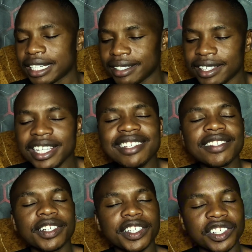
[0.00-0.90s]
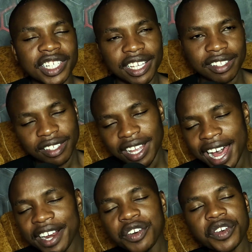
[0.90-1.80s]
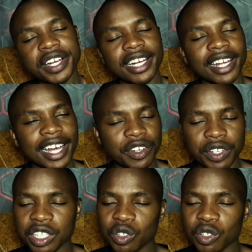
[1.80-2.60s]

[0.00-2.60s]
this richness, hundreds